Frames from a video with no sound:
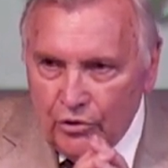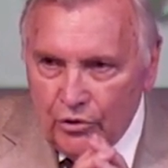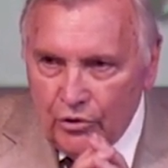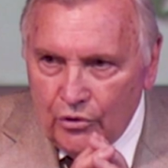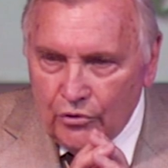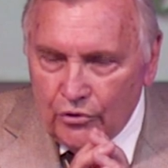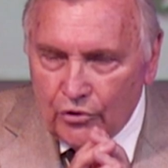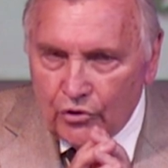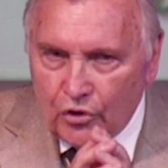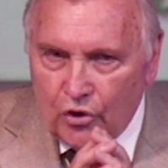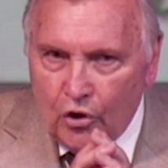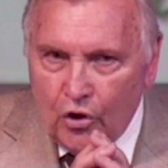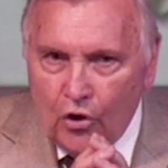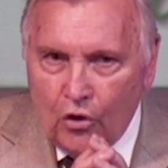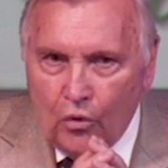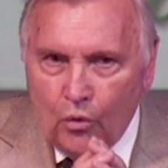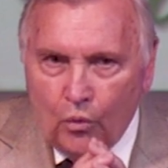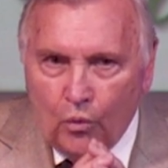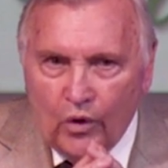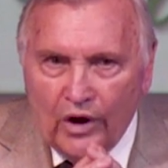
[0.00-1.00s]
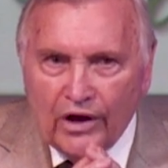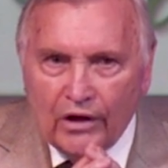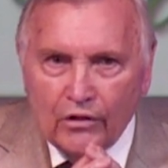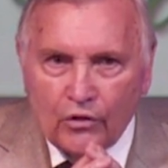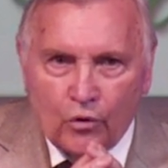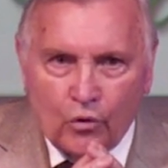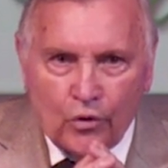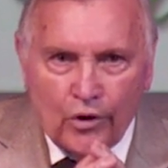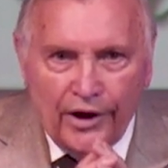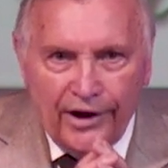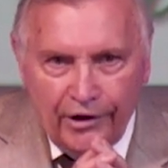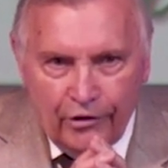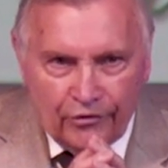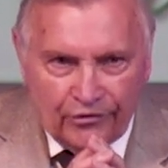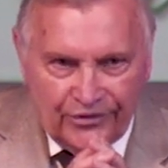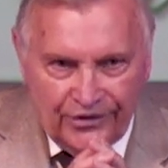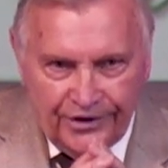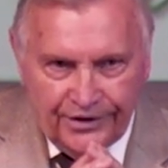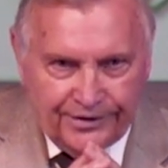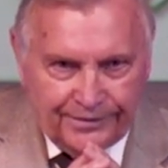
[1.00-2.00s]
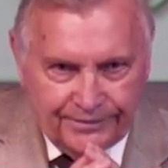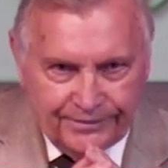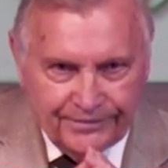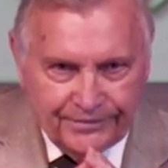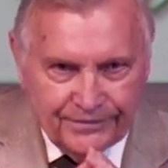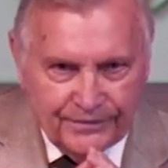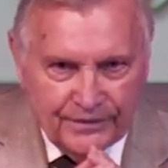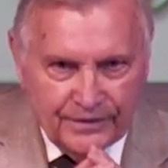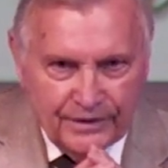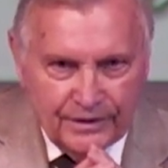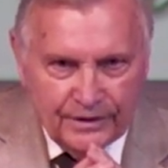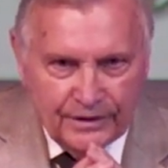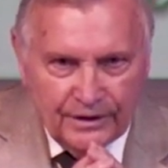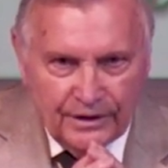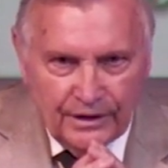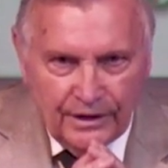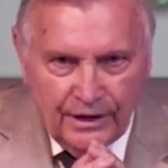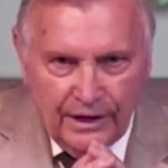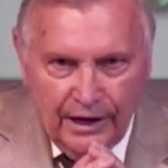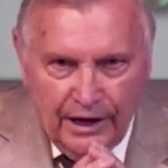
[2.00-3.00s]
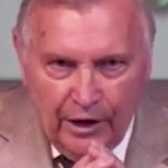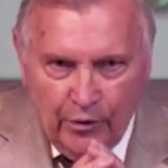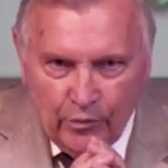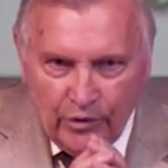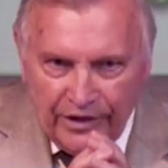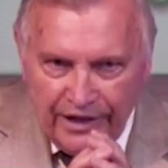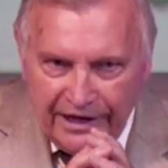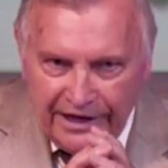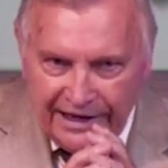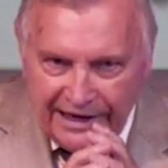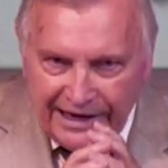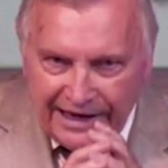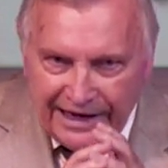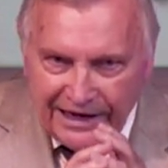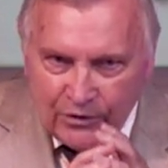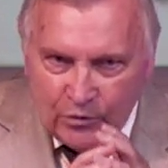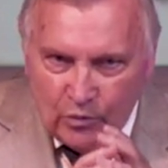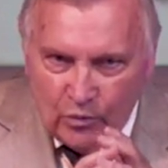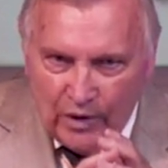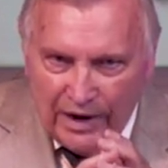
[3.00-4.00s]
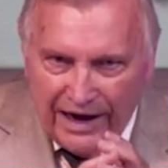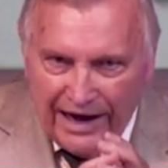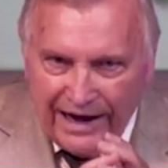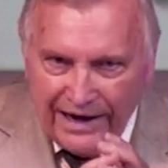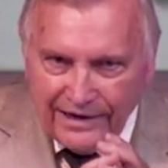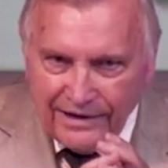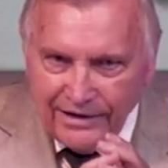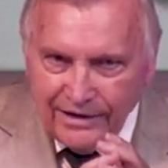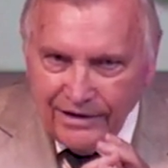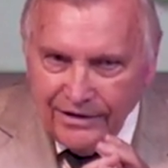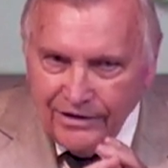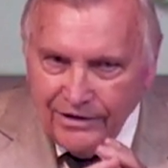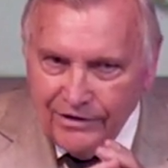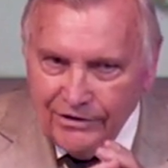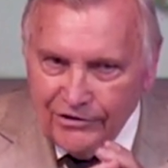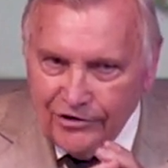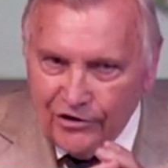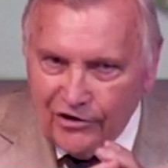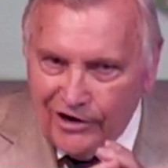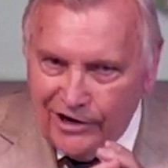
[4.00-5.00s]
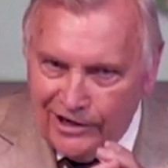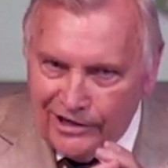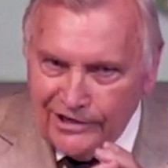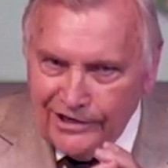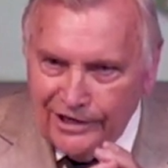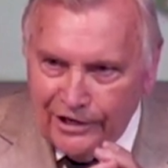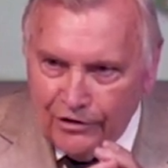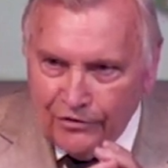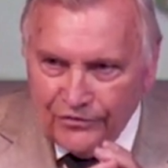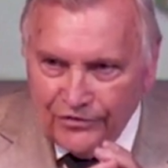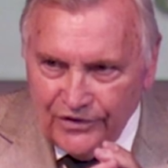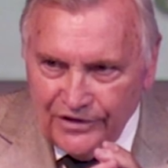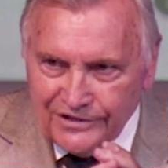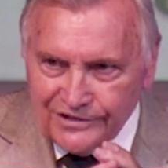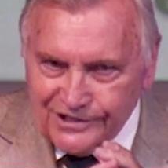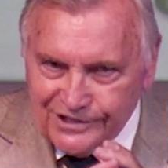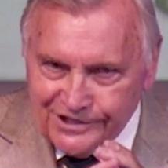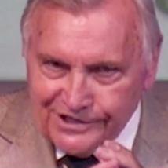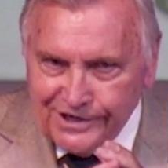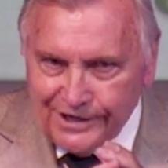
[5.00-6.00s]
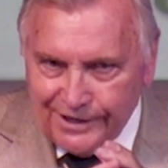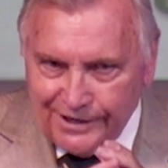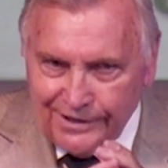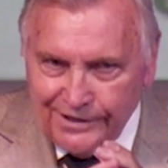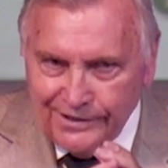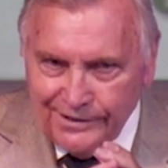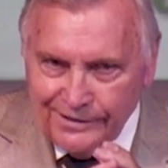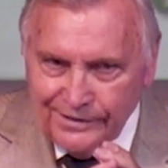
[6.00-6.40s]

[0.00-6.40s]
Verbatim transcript: you're called well or healthy. And when they get out of whack, you're unhealthy and sick.